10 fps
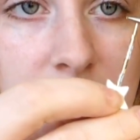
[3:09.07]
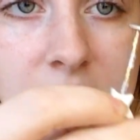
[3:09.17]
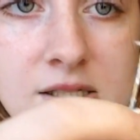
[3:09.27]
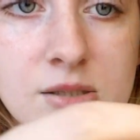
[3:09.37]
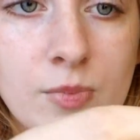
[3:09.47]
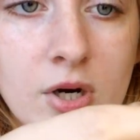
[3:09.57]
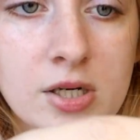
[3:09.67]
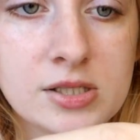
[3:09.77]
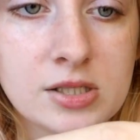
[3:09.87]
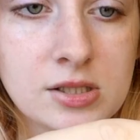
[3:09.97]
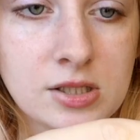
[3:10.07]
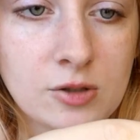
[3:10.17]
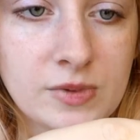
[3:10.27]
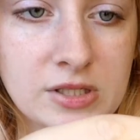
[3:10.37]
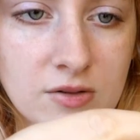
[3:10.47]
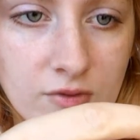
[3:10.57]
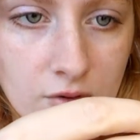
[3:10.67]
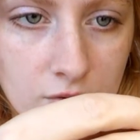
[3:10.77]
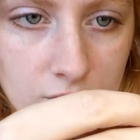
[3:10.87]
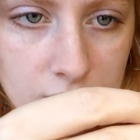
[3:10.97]
And this part is a little bit
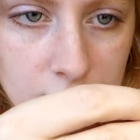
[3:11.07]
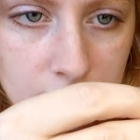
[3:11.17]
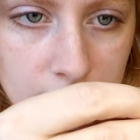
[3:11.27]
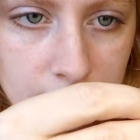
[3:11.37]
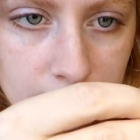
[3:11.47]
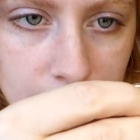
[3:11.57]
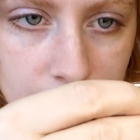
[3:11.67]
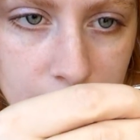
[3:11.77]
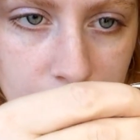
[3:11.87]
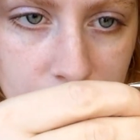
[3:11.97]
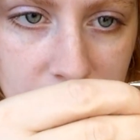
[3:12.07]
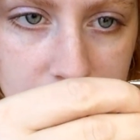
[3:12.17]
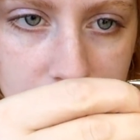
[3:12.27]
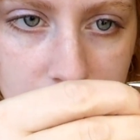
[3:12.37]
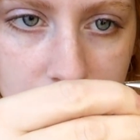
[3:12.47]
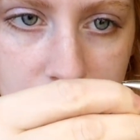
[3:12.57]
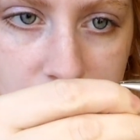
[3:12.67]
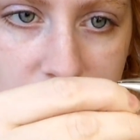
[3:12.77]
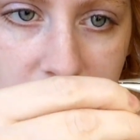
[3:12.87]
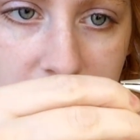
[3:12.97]
difficult, but you
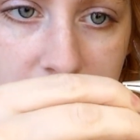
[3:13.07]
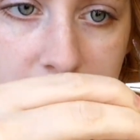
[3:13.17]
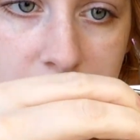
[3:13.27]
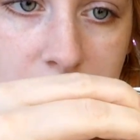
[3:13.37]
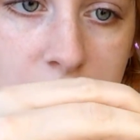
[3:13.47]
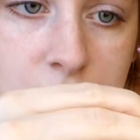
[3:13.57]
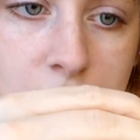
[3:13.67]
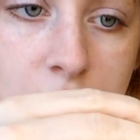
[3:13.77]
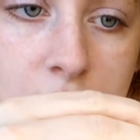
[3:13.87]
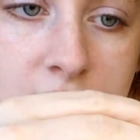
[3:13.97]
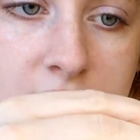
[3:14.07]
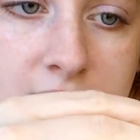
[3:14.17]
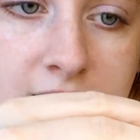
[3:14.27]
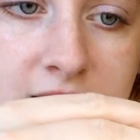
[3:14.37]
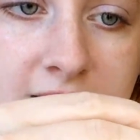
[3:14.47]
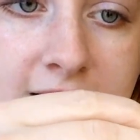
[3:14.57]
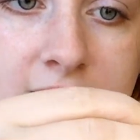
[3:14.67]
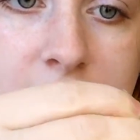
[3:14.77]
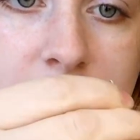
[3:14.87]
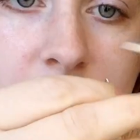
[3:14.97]
just take it, you turn it like that,
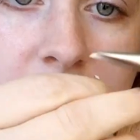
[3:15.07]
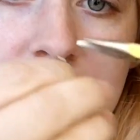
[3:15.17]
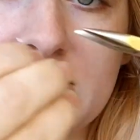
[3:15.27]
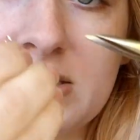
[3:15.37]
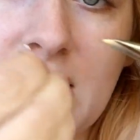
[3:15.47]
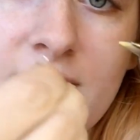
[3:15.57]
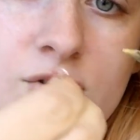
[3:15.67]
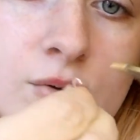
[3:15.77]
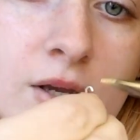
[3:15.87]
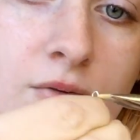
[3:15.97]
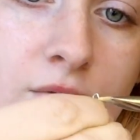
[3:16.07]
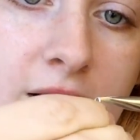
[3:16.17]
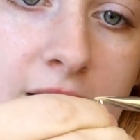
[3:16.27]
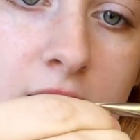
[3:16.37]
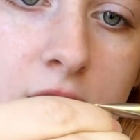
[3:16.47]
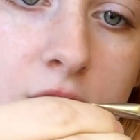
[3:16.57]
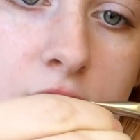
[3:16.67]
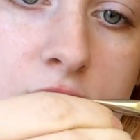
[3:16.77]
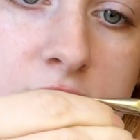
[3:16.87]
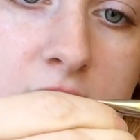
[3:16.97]
and instead of doing a ring, you're
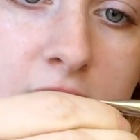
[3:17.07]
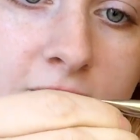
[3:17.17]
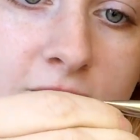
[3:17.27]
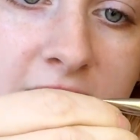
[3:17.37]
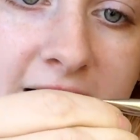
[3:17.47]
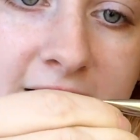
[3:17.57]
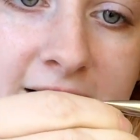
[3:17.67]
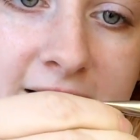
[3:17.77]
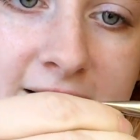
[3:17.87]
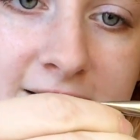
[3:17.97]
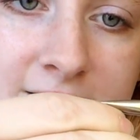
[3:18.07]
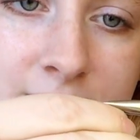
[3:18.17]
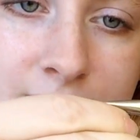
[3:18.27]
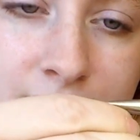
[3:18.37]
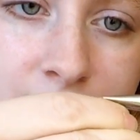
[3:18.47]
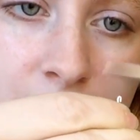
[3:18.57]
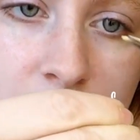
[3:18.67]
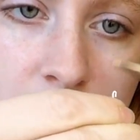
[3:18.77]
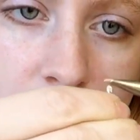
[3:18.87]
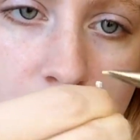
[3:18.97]
just going to flatten it
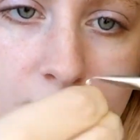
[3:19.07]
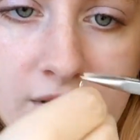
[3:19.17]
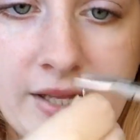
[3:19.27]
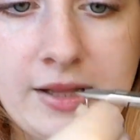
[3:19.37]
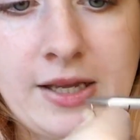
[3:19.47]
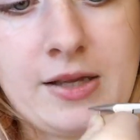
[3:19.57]
completely.